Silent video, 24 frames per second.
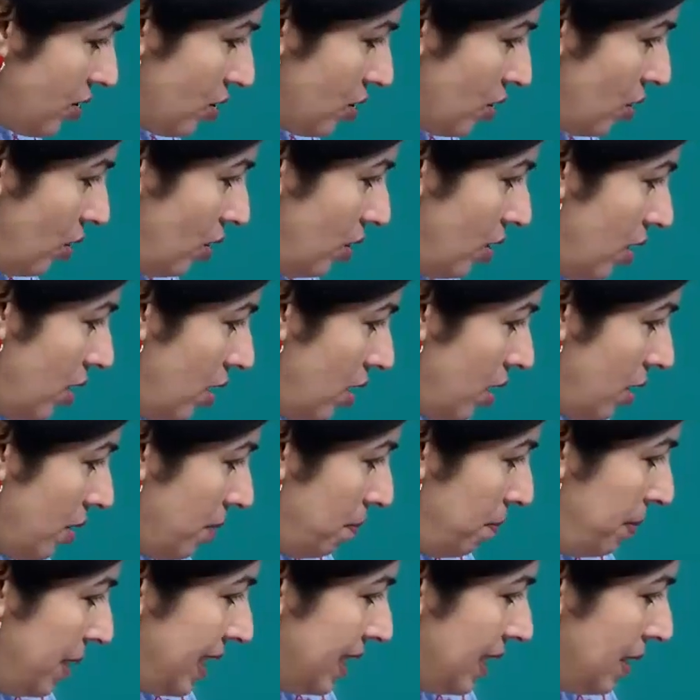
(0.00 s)
No.
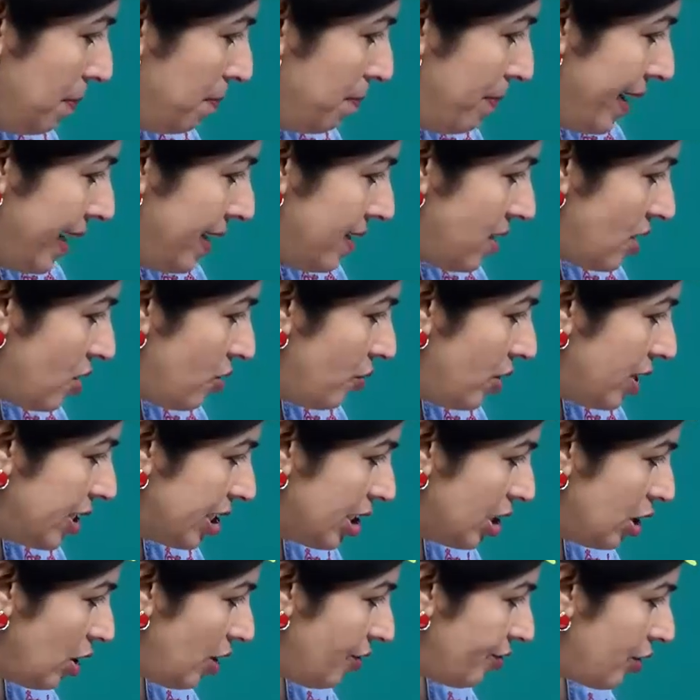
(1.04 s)
Be the best
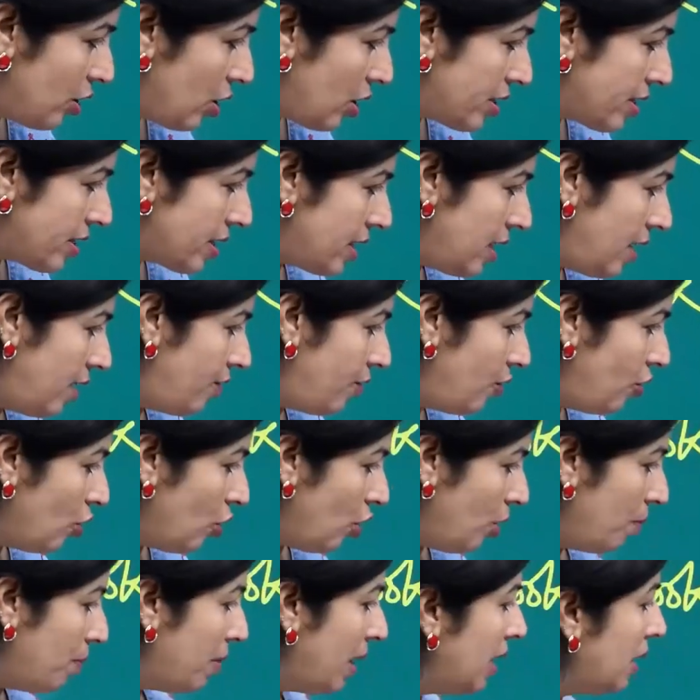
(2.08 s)
version of yourself?
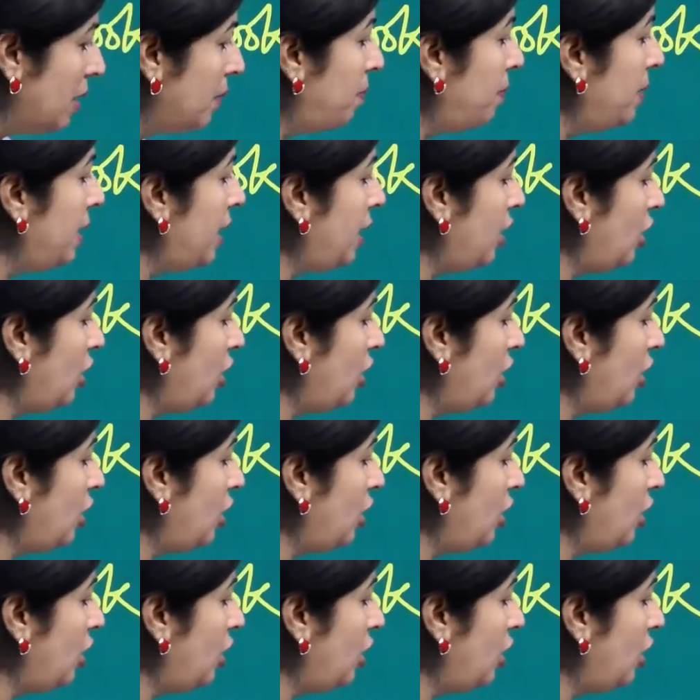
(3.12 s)
No, but be